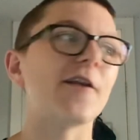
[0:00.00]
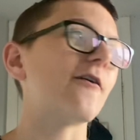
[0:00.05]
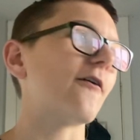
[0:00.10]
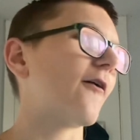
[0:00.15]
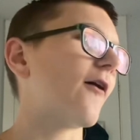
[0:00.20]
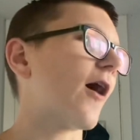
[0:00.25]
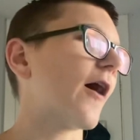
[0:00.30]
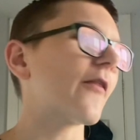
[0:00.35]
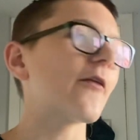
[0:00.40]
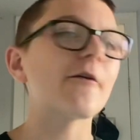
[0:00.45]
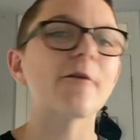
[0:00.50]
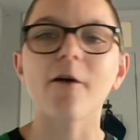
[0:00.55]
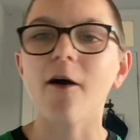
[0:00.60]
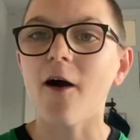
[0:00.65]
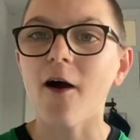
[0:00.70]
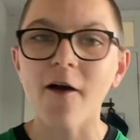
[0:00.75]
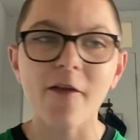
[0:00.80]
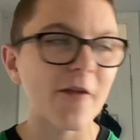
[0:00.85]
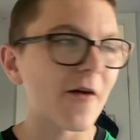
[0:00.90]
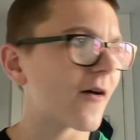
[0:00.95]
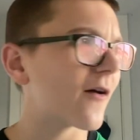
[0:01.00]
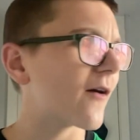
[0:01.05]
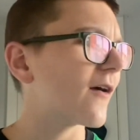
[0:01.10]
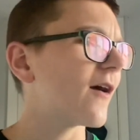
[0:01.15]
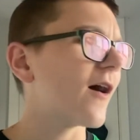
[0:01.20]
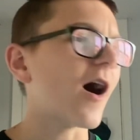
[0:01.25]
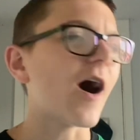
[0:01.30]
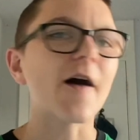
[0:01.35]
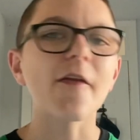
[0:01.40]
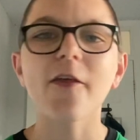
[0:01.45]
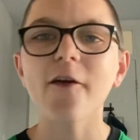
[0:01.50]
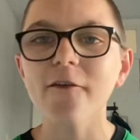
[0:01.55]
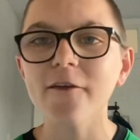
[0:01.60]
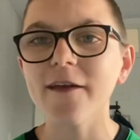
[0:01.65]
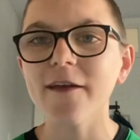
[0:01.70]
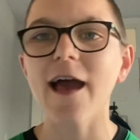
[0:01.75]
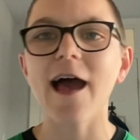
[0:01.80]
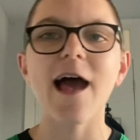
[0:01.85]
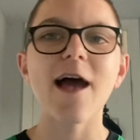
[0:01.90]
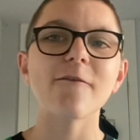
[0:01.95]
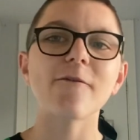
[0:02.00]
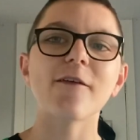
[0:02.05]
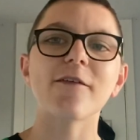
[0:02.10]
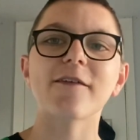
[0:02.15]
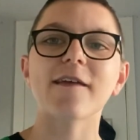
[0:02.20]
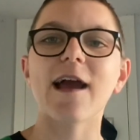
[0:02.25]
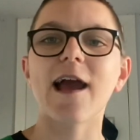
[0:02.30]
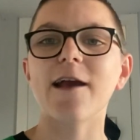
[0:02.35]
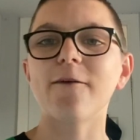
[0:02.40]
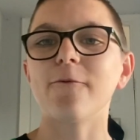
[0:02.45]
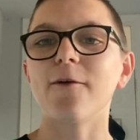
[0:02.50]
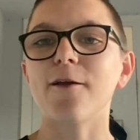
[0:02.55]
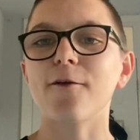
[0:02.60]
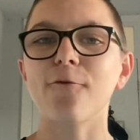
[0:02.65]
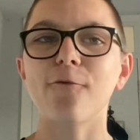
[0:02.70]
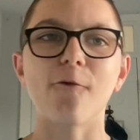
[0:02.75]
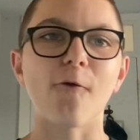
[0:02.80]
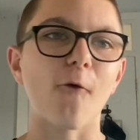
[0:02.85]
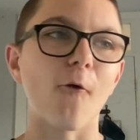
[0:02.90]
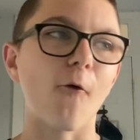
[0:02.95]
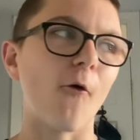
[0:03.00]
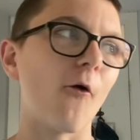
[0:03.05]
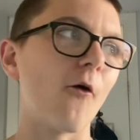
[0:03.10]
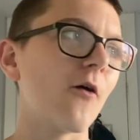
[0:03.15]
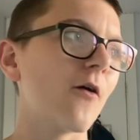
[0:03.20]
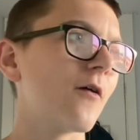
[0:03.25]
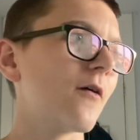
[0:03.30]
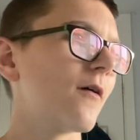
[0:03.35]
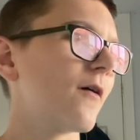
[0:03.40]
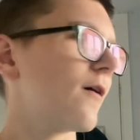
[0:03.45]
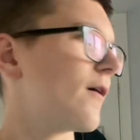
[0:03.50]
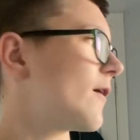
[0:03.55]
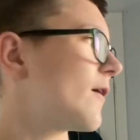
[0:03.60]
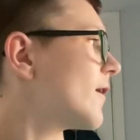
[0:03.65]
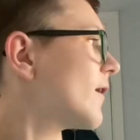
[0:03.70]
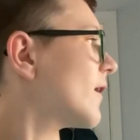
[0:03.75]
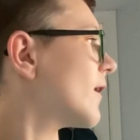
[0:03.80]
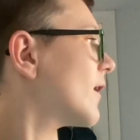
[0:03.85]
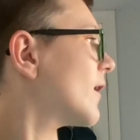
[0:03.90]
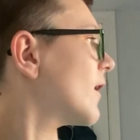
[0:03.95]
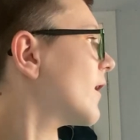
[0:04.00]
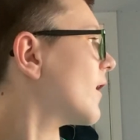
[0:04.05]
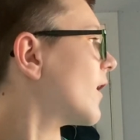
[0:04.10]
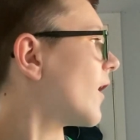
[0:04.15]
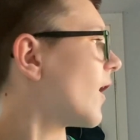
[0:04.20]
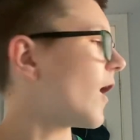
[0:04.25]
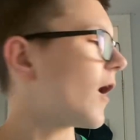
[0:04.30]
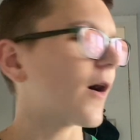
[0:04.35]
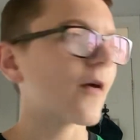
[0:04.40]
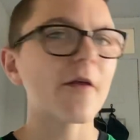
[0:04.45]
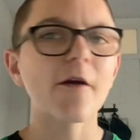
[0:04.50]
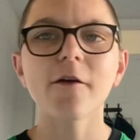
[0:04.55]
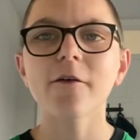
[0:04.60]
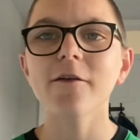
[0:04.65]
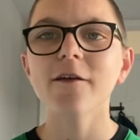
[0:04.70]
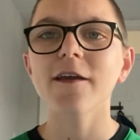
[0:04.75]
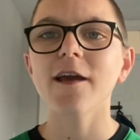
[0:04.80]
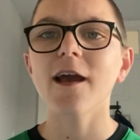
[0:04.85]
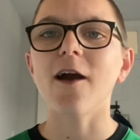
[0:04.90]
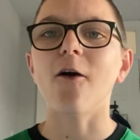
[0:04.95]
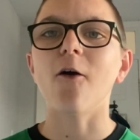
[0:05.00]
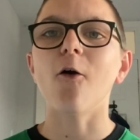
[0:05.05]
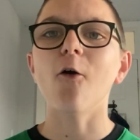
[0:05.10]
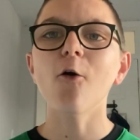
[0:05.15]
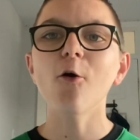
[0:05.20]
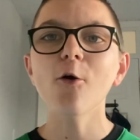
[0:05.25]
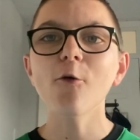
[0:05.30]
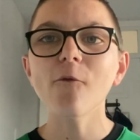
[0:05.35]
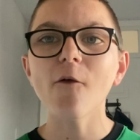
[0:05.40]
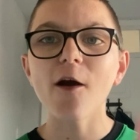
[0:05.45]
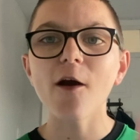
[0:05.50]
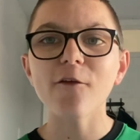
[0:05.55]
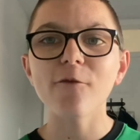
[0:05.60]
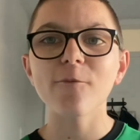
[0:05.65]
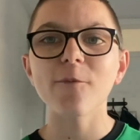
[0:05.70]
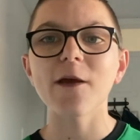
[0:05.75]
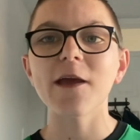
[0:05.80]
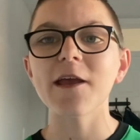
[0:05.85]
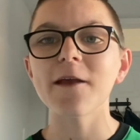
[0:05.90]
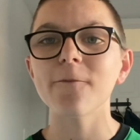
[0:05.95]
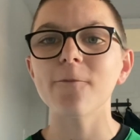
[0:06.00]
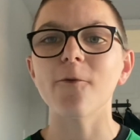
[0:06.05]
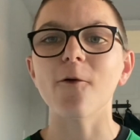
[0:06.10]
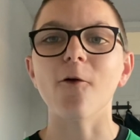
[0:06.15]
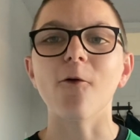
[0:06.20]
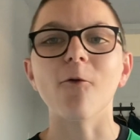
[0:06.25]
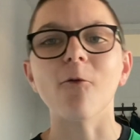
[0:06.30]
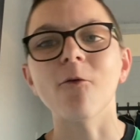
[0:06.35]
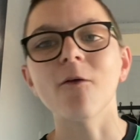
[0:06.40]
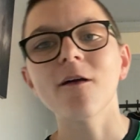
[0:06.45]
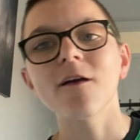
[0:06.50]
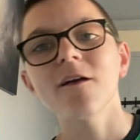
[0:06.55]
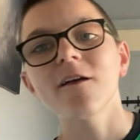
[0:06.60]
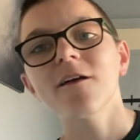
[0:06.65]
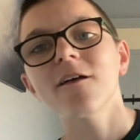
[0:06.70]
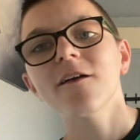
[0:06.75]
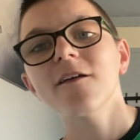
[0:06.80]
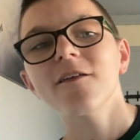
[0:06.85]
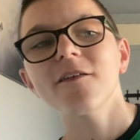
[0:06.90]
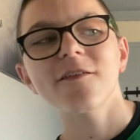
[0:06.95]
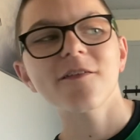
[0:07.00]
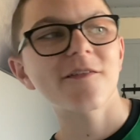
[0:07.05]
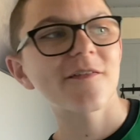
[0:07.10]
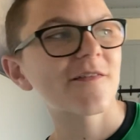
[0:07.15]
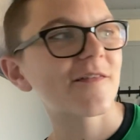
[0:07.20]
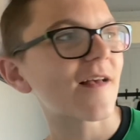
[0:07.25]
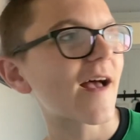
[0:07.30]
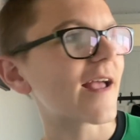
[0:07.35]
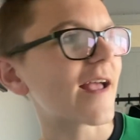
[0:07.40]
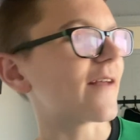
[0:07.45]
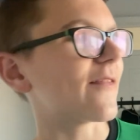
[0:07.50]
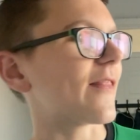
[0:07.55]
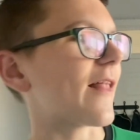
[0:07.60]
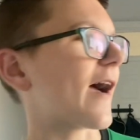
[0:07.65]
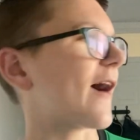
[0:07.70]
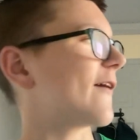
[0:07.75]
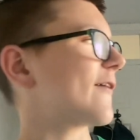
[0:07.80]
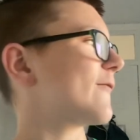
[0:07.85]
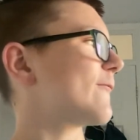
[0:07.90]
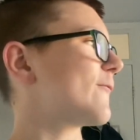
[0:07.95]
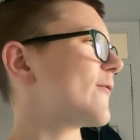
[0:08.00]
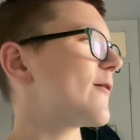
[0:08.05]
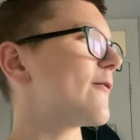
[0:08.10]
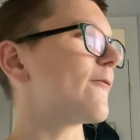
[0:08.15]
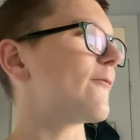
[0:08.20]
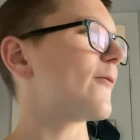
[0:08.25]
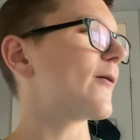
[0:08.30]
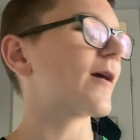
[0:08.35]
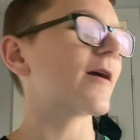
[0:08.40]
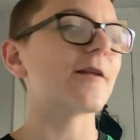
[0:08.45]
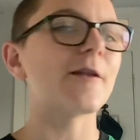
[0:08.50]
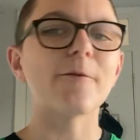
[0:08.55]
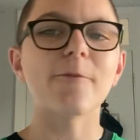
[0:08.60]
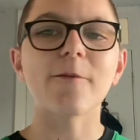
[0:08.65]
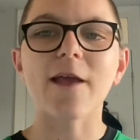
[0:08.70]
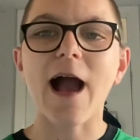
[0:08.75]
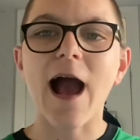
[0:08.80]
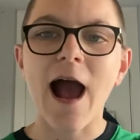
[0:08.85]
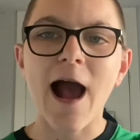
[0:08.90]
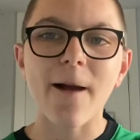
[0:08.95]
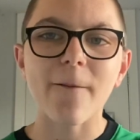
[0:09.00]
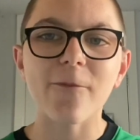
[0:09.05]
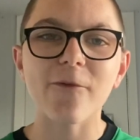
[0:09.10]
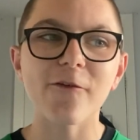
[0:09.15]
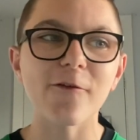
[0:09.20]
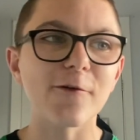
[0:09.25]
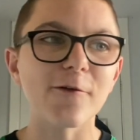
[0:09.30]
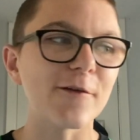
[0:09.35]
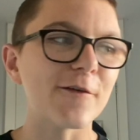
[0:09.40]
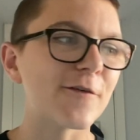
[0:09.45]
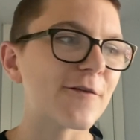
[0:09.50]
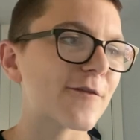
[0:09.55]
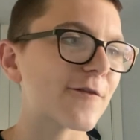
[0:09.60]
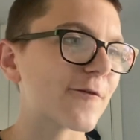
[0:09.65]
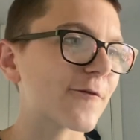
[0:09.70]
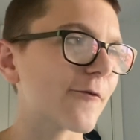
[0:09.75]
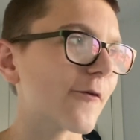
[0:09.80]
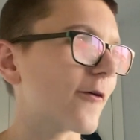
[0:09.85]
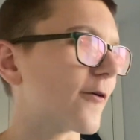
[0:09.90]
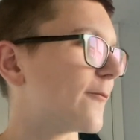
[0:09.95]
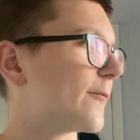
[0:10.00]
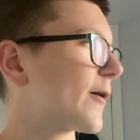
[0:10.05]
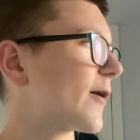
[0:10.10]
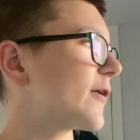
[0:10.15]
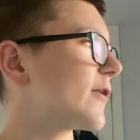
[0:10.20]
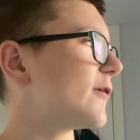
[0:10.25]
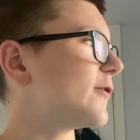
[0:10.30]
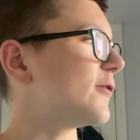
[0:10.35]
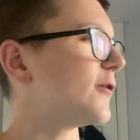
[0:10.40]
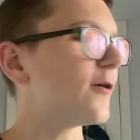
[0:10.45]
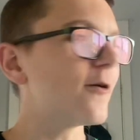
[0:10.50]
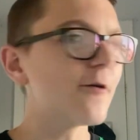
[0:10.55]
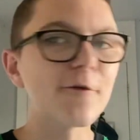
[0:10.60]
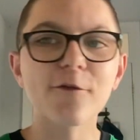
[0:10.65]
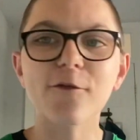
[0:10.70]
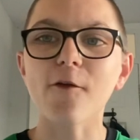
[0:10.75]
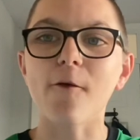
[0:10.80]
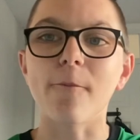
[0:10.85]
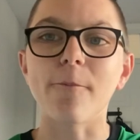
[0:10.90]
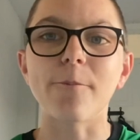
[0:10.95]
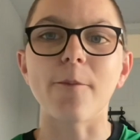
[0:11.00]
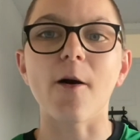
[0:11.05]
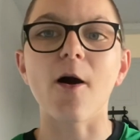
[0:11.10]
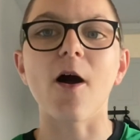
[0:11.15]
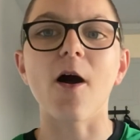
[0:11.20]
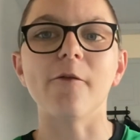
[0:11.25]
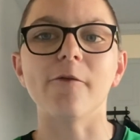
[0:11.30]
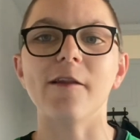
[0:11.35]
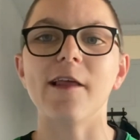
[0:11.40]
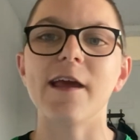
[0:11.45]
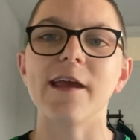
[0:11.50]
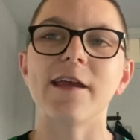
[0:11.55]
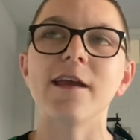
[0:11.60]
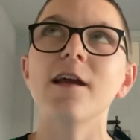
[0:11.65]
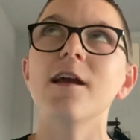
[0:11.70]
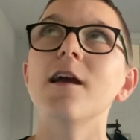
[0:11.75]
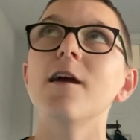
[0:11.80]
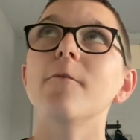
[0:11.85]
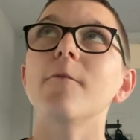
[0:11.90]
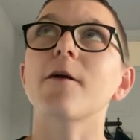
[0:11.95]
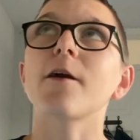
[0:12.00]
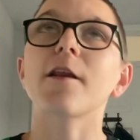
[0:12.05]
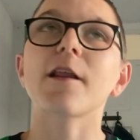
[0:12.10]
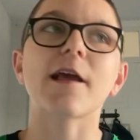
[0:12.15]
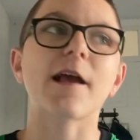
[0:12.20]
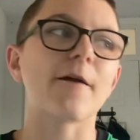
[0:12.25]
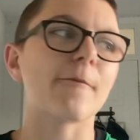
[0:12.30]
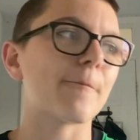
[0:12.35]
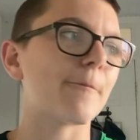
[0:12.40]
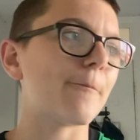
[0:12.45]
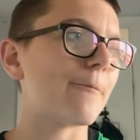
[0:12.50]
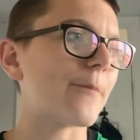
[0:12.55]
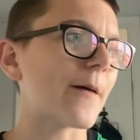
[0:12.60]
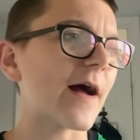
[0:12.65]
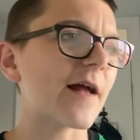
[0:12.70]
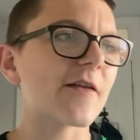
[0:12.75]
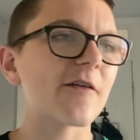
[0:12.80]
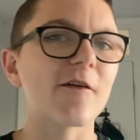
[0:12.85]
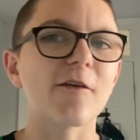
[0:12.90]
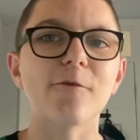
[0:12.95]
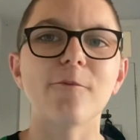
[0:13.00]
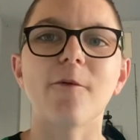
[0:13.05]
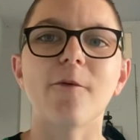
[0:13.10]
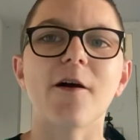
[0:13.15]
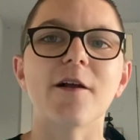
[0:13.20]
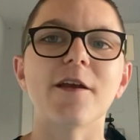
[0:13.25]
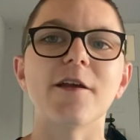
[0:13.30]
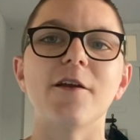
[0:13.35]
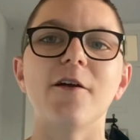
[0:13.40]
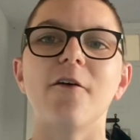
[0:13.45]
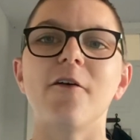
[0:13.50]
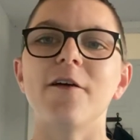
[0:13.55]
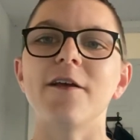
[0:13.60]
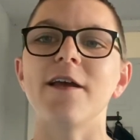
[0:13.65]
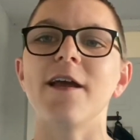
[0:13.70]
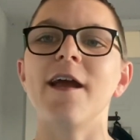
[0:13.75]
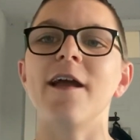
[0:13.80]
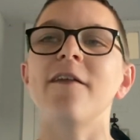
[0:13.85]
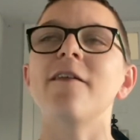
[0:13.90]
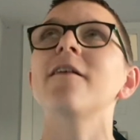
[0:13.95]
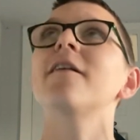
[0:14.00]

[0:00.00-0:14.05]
I don't care if it's game week 4. I don't care. All those people saying that we're going to be absolutely screwed. We're going to lose to Burnley. We're going to get battered by United.